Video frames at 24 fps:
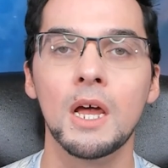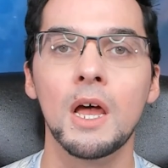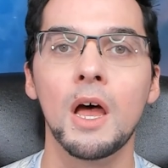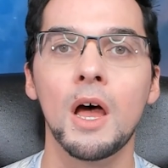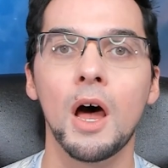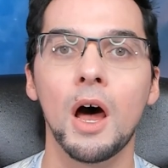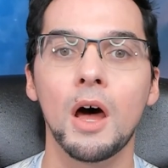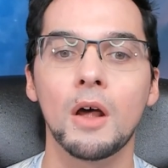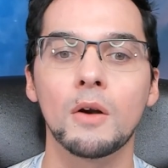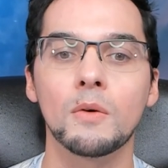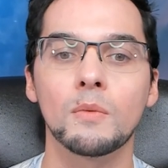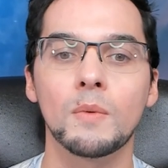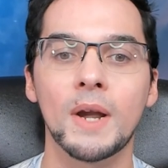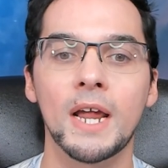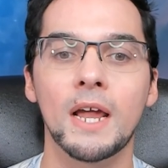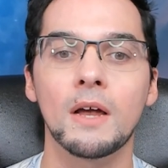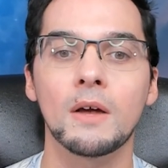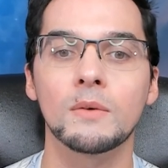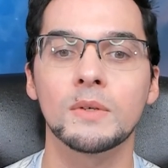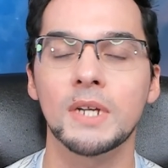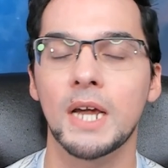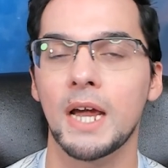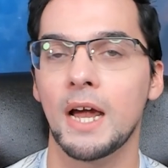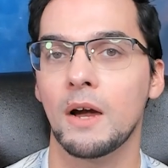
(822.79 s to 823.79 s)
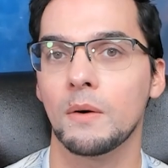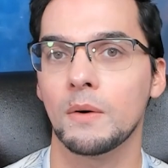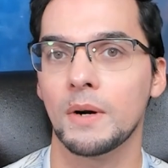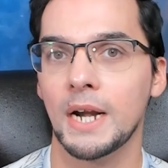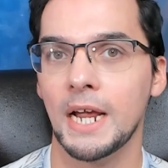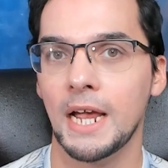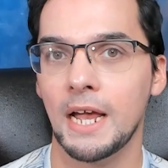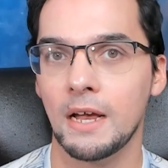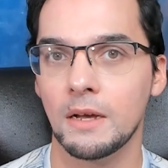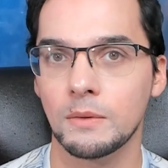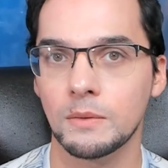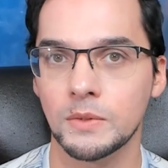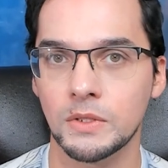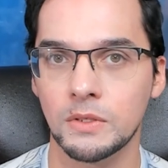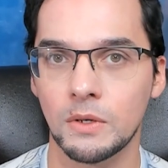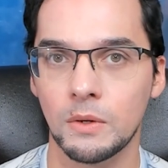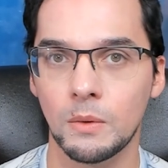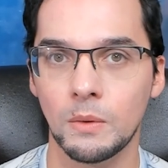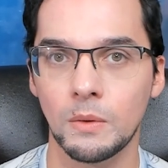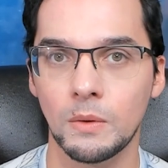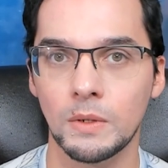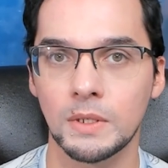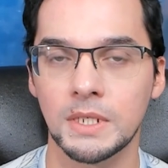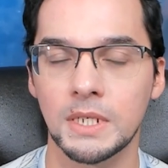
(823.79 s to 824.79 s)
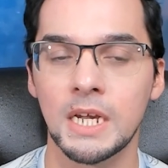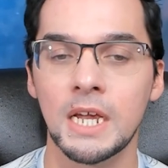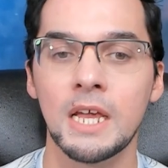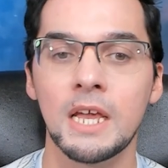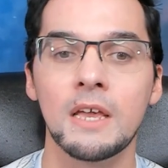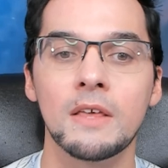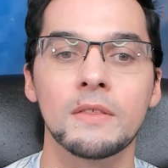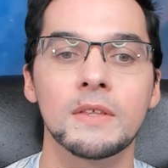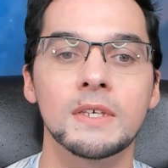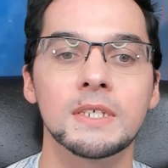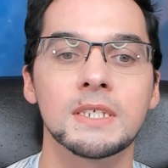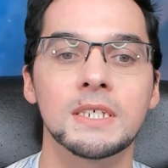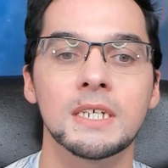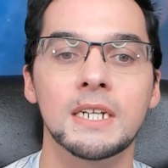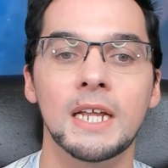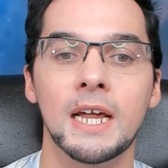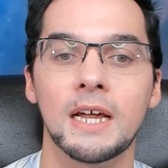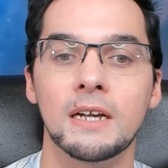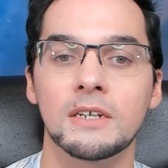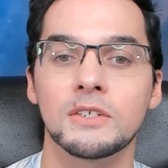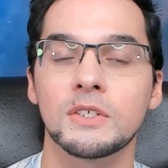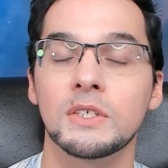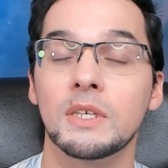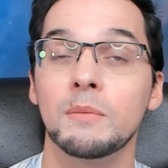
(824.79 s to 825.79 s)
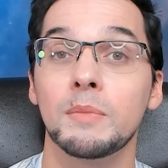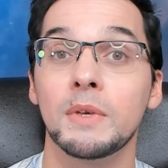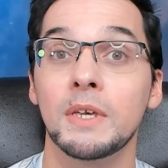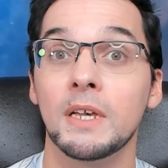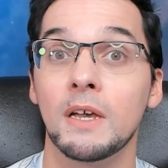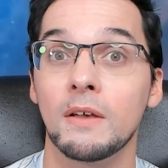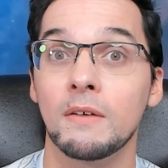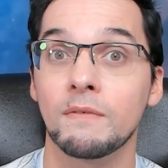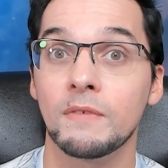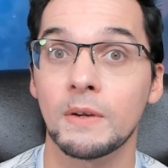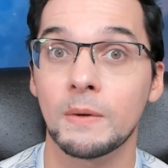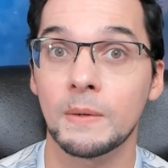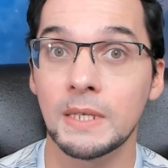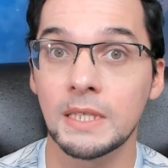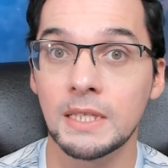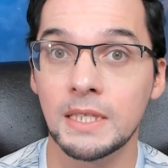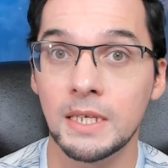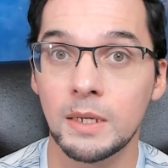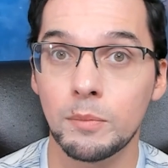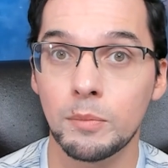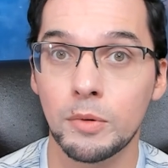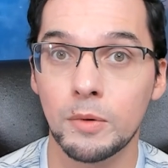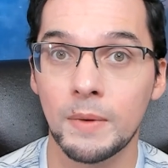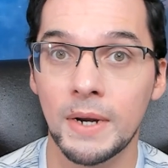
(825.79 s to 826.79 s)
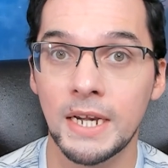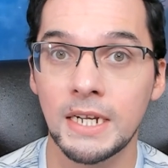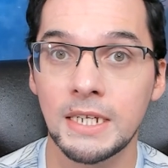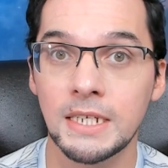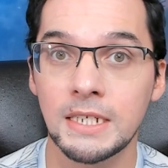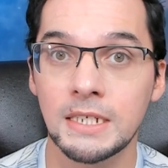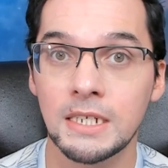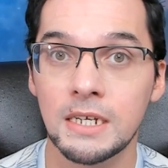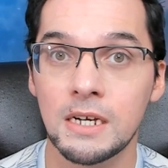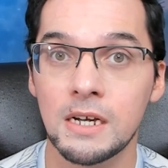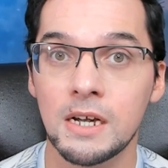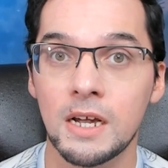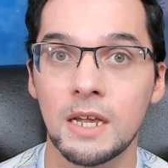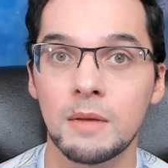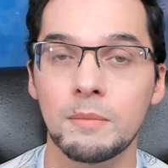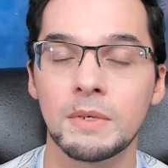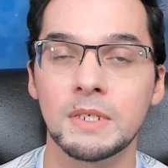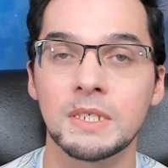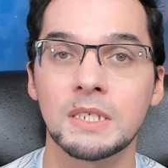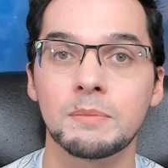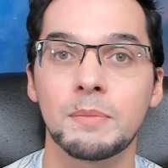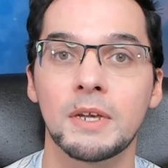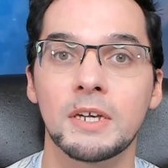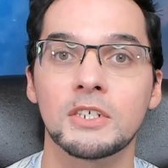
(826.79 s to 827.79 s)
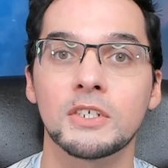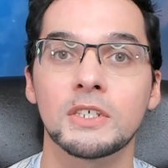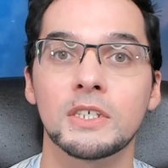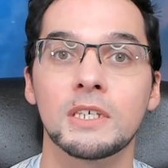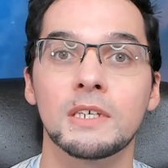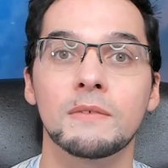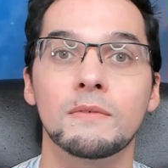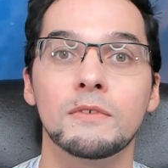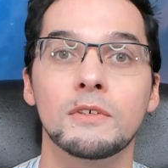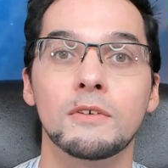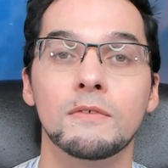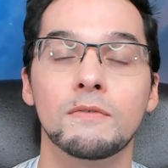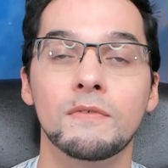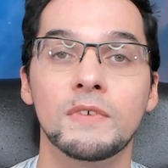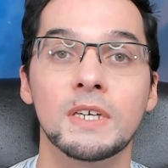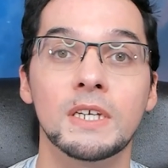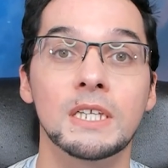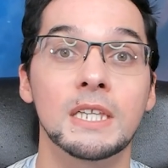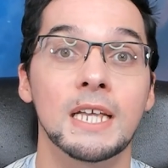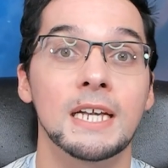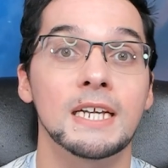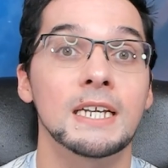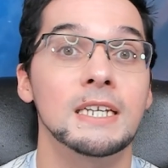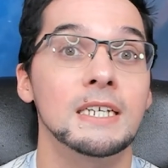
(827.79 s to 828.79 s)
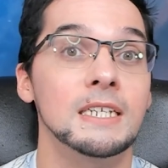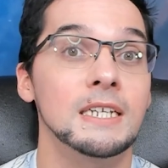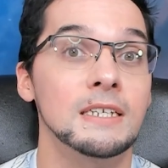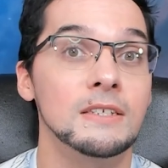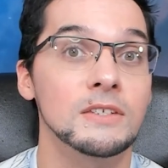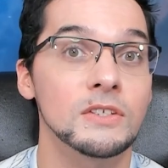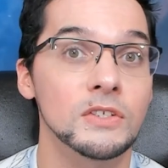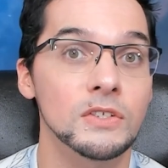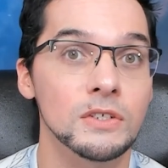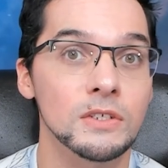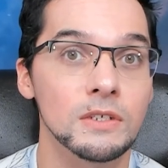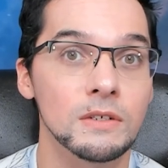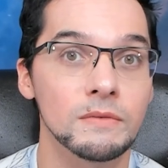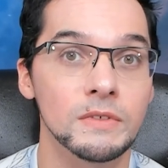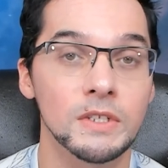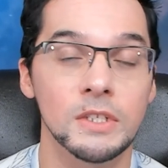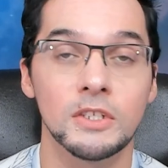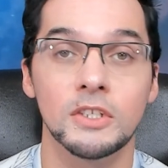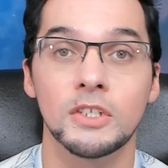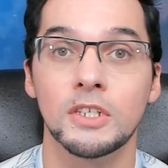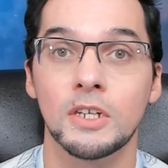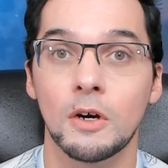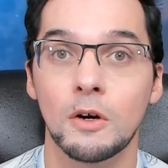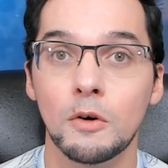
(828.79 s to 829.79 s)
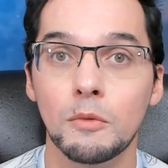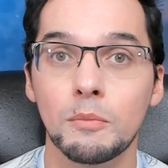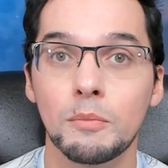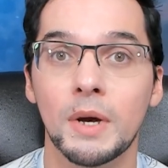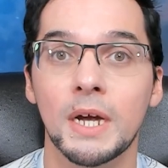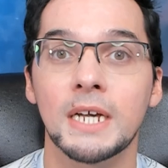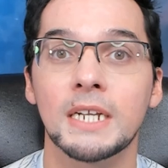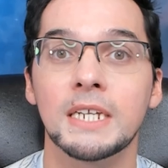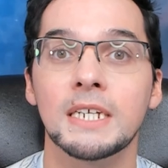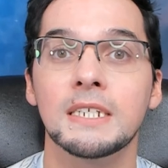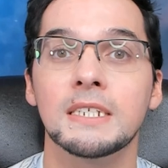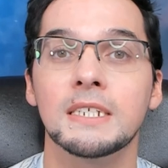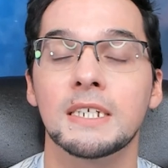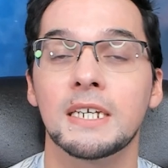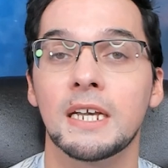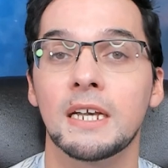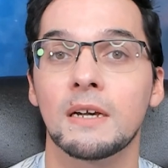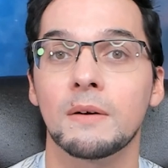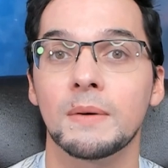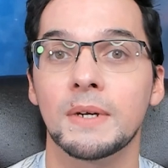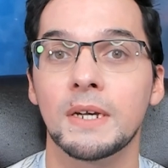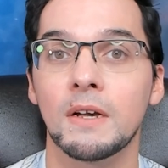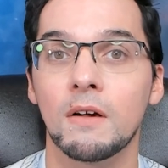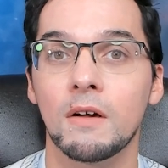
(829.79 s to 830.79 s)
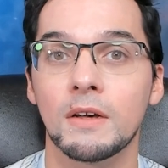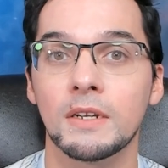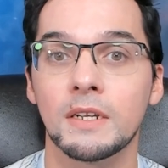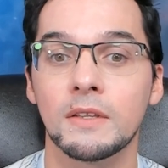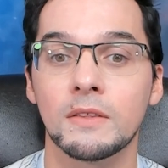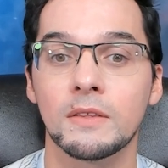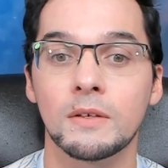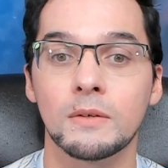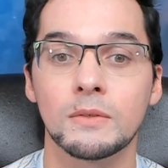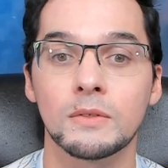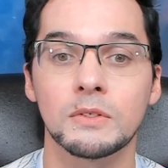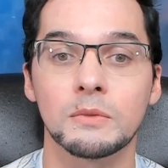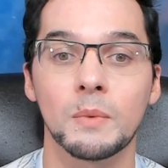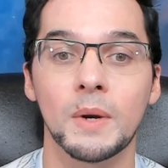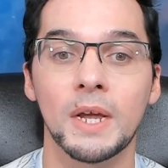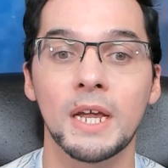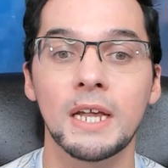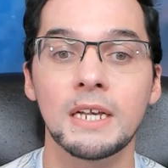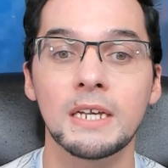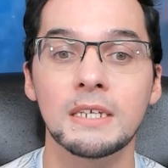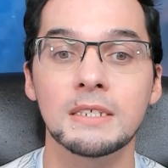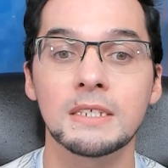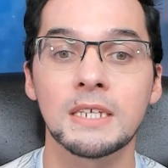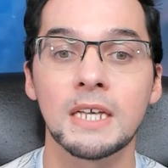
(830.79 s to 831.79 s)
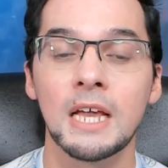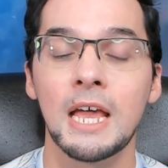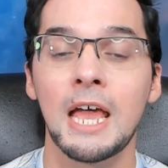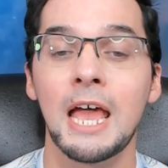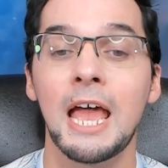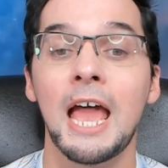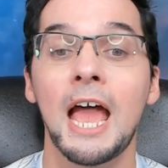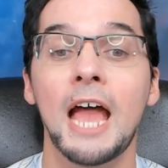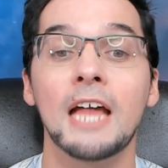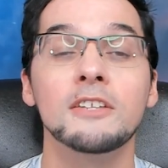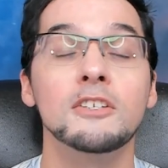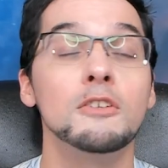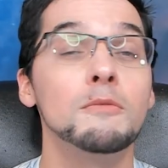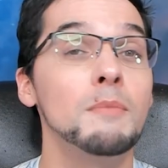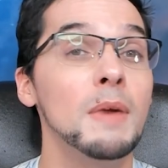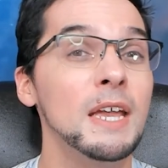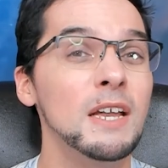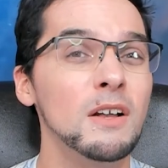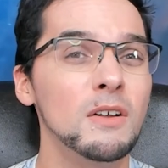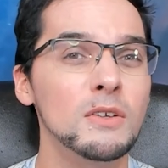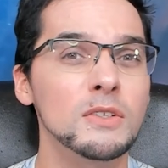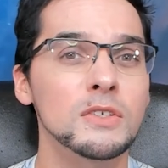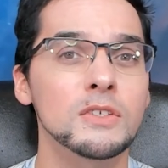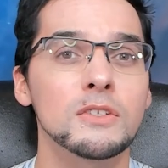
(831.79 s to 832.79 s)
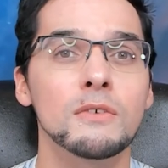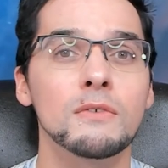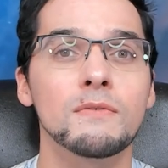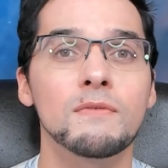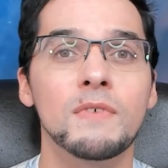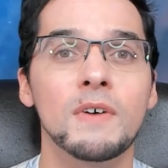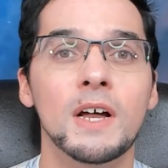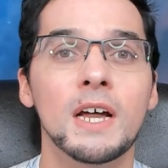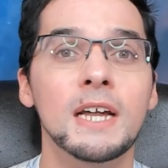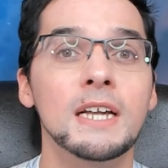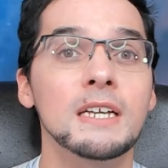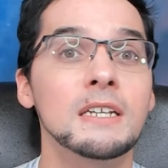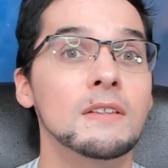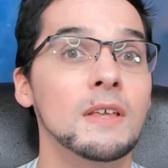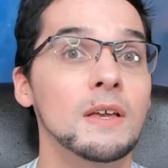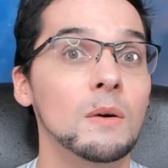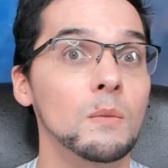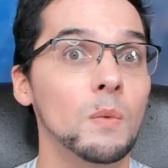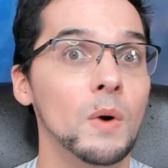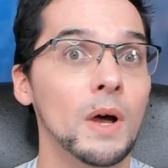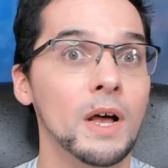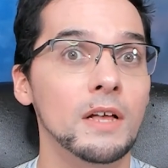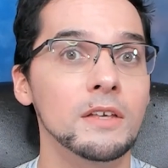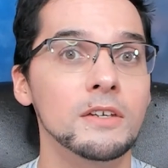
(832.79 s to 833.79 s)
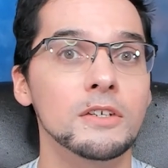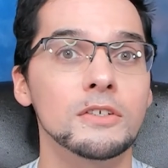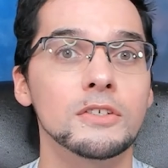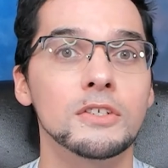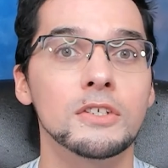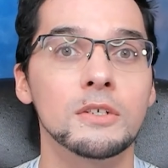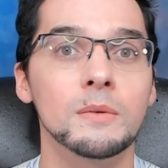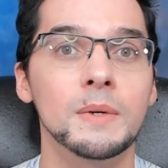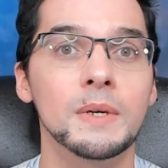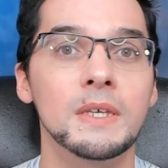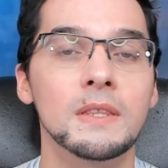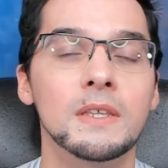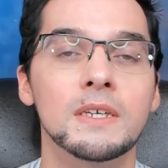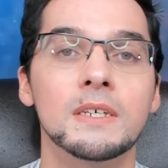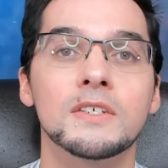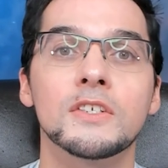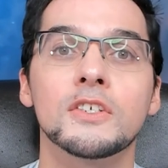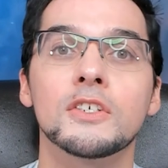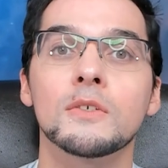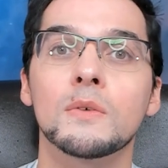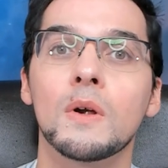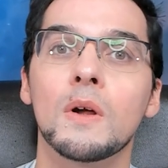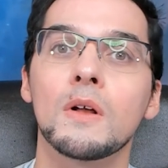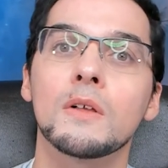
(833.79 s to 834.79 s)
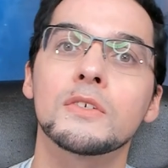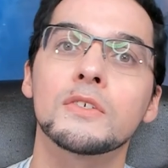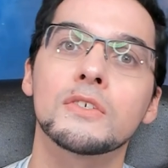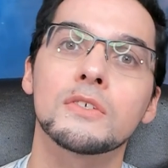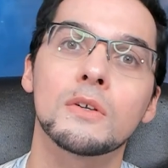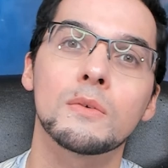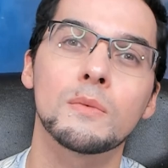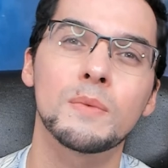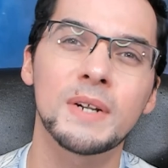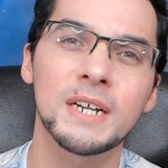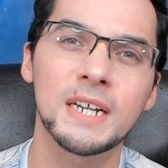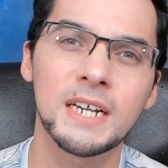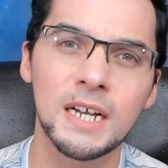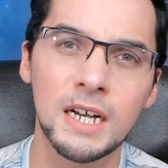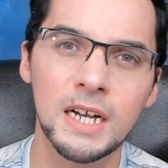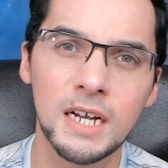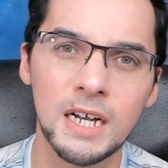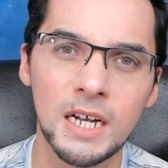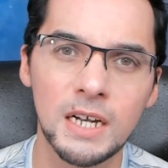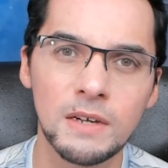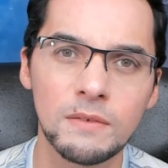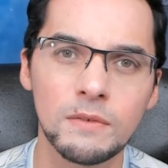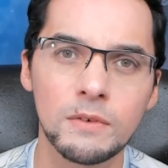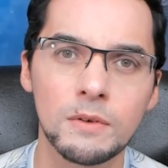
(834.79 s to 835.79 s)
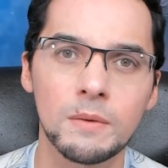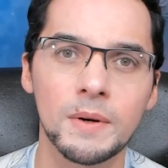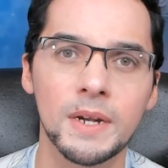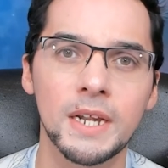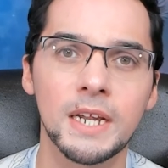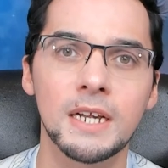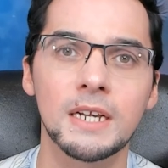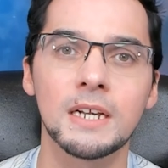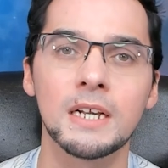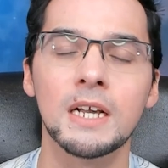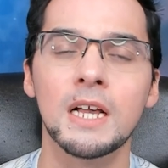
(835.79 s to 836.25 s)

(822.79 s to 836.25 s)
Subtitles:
around our household. This can actually be a very liberating time, especially if you feel like it has served nobody to carry on in those ways. And you may also find that while you're doing this, you're also recovering